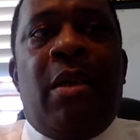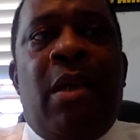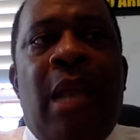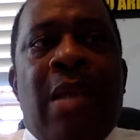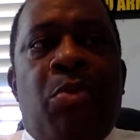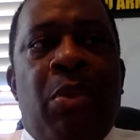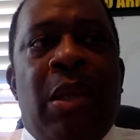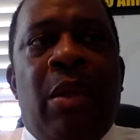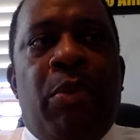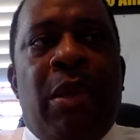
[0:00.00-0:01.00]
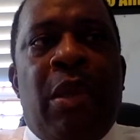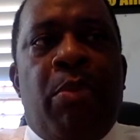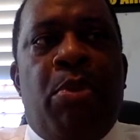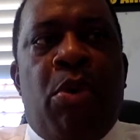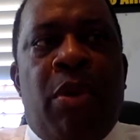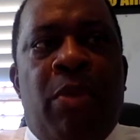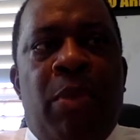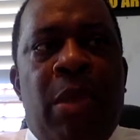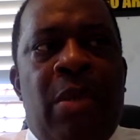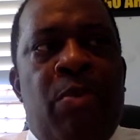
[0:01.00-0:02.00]
And that's really, really important.
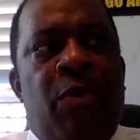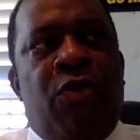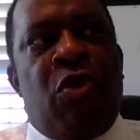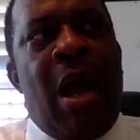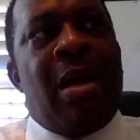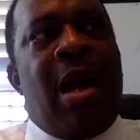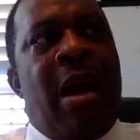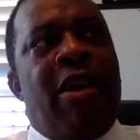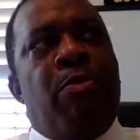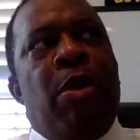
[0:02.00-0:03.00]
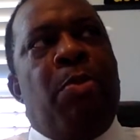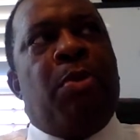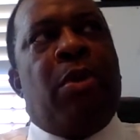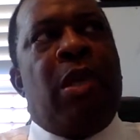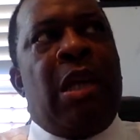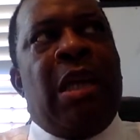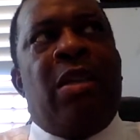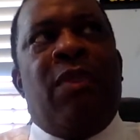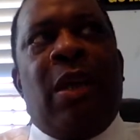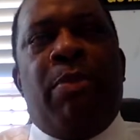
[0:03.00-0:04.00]
We've tried hiring people and
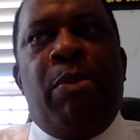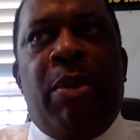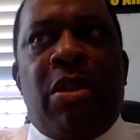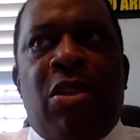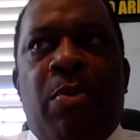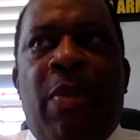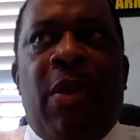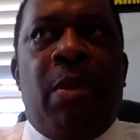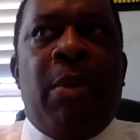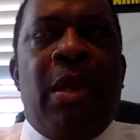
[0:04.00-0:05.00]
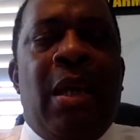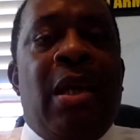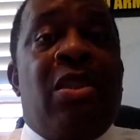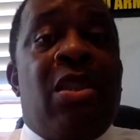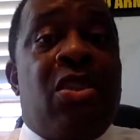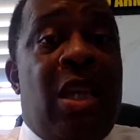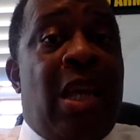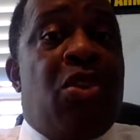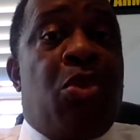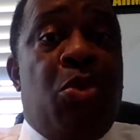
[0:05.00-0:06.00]
developing business with them. It just
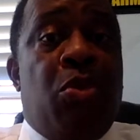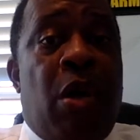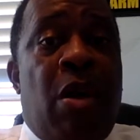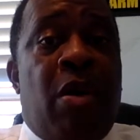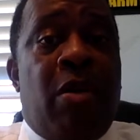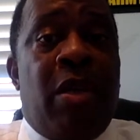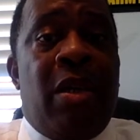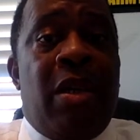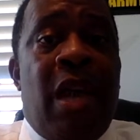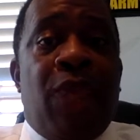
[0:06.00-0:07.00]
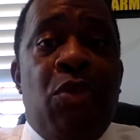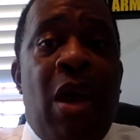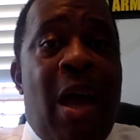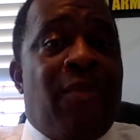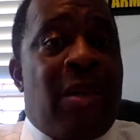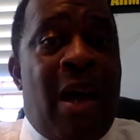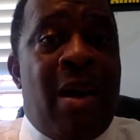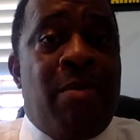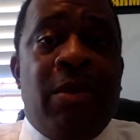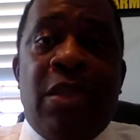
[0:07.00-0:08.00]
takes too long. Now, if you have
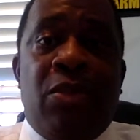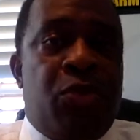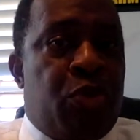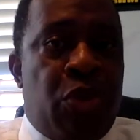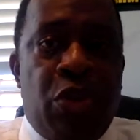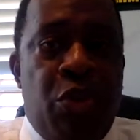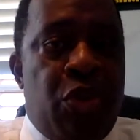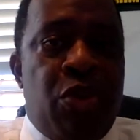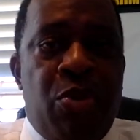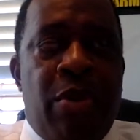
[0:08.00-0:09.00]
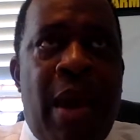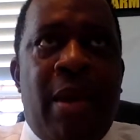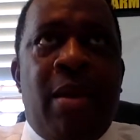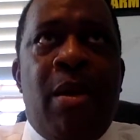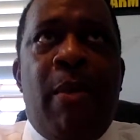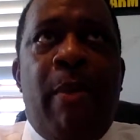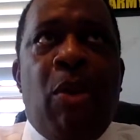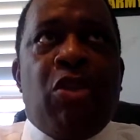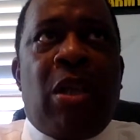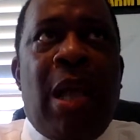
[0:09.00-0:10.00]
time, then certainly you can do that.
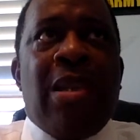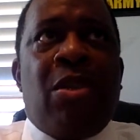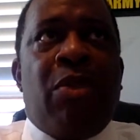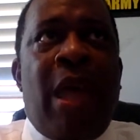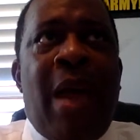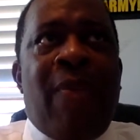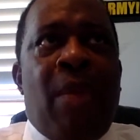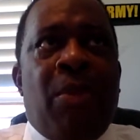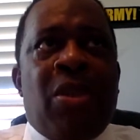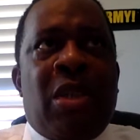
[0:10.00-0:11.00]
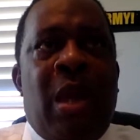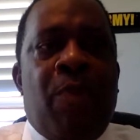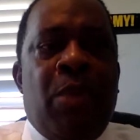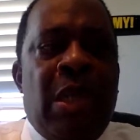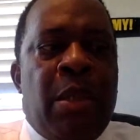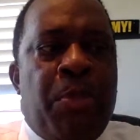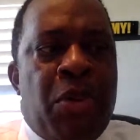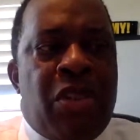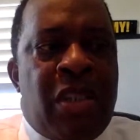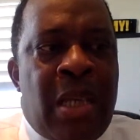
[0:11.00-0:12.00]
Most clients don't have that much time. We need the
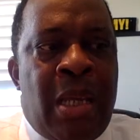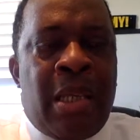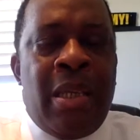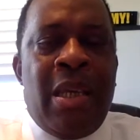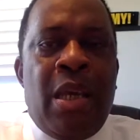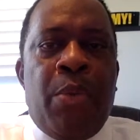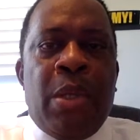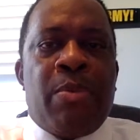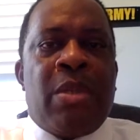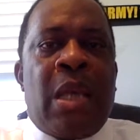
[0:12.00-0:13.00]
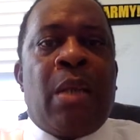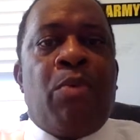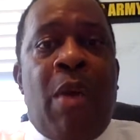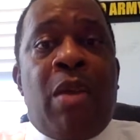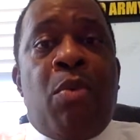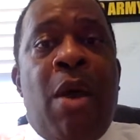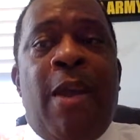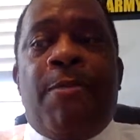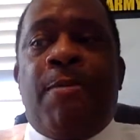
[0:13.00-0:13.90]
person selling, and we need them selling right away.